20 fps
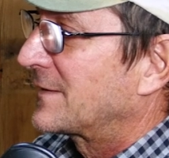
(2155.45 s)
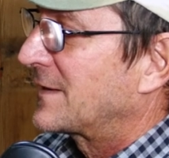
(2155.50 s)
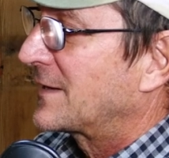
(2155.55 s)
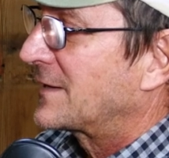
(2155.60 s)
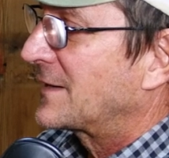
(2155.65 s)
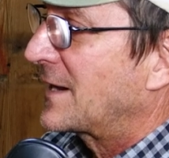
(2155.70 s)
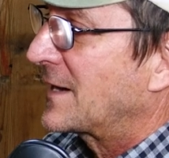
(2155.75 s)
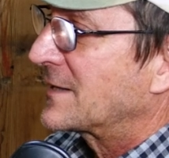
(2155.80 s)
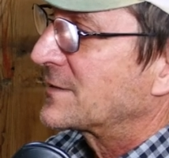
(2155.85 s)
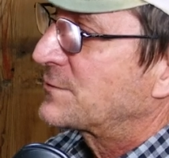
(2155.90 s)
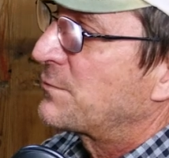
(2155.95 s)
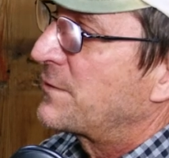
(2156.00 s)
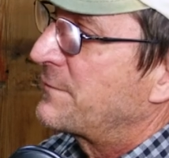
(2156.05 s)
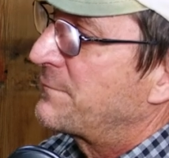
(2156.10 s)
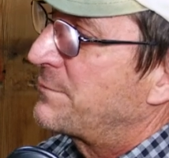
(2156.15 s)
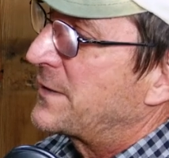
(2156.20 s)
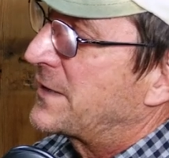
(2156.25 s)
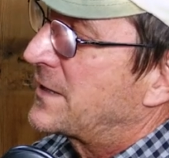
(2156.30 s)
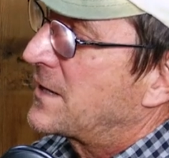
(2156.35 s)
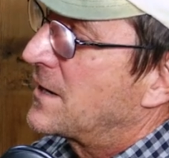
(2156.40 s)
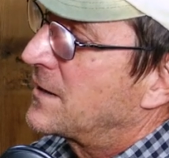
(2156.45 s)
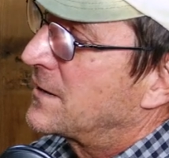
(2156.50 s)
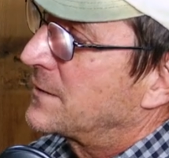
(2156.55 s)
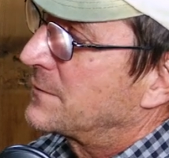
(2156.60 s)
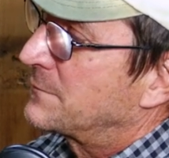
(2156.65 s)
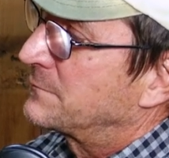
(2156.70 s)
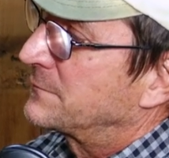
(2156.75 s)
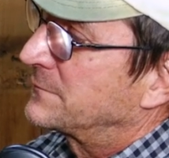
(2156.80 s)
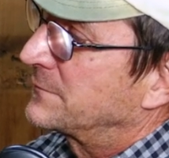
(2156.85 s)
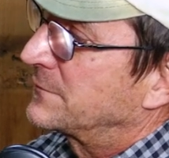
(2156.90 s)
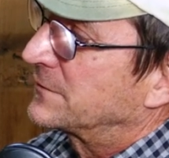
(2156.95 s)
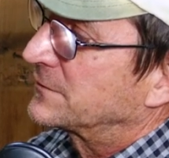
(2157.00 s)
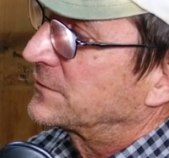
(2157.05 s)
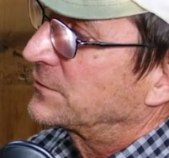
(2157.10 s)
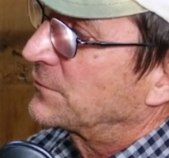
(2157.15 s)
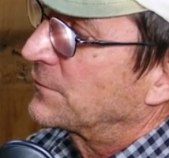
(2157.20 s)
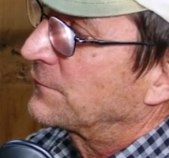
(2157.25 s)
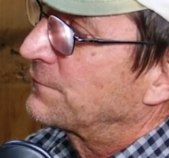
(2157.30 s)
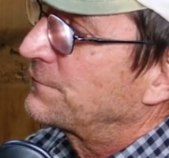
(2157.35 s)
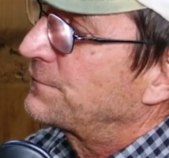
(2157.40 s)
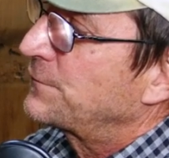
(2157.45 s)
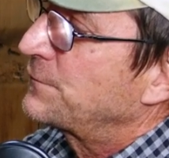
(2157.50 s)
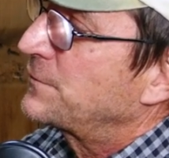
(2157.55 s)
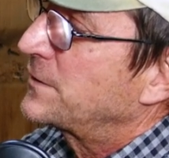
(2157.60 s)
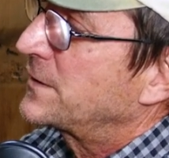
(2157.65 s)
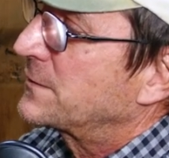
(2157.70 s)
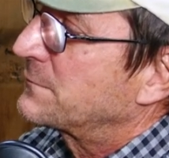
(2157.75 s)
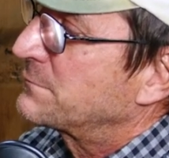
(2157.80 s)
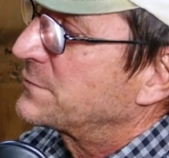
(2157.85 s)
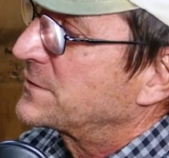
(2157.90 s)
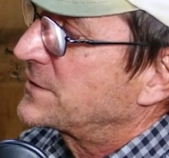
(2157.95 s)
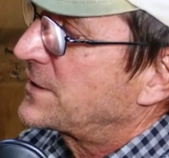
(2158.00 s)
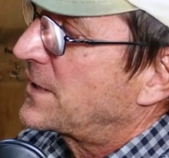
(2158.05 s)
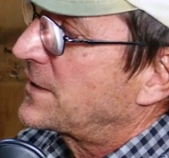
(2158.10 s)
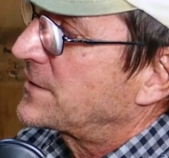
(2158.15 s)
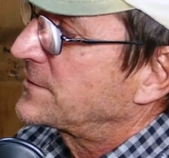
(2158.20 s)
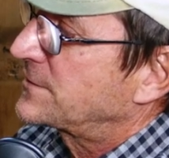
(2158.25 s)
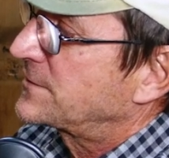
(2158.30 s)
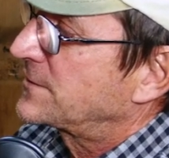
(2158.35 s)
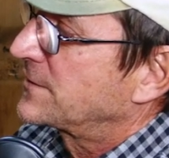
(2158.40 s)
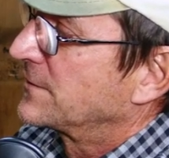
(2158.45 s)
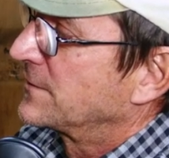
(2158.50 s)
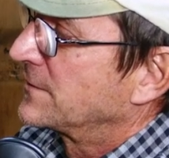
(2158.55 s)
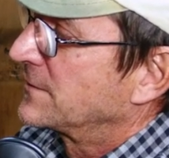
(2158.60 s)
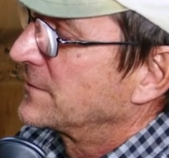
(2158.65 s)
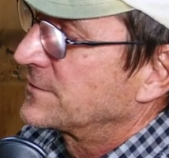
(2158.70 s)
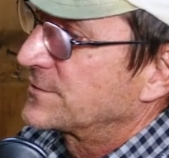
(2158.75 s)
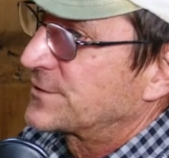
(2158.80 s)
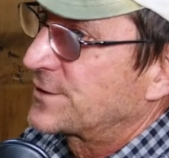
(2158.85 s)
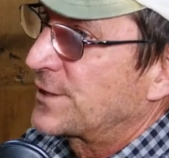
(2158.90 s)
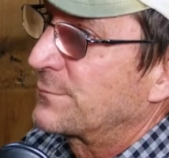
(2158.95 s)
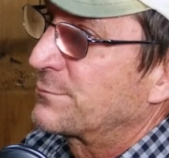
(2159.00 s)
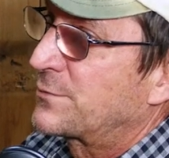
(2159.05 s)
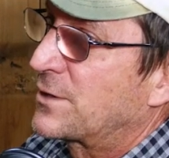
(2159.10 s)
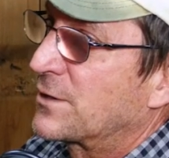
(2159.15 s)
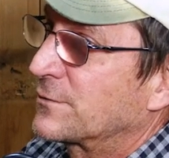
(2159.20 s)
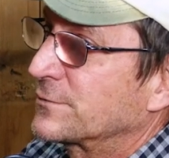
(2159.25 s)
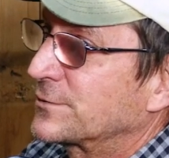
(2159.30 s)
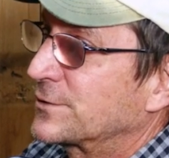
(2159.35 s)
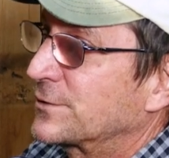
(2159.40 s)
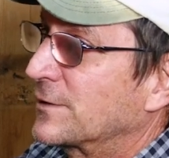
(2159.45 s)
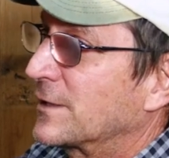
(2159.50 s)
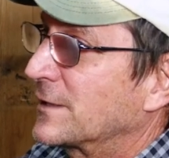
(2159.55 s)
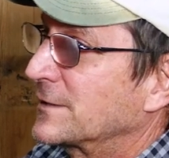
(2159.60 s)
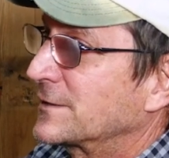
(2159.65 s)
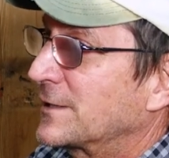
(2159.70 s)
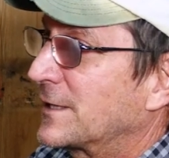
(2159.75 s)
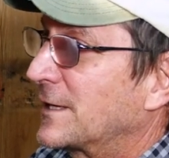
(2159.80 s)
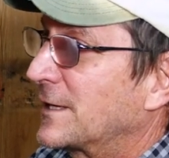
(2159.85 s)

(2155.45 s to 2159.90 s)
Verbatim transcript: as we've become a sort of foodie-obsessed subculture, as